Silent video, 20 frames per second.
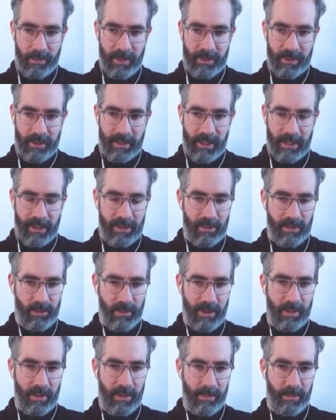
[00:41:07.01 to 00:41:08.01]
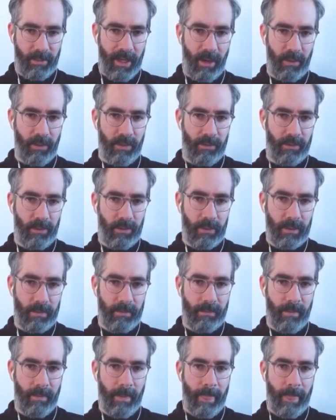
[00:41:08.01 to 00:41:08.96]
but extremely powerful.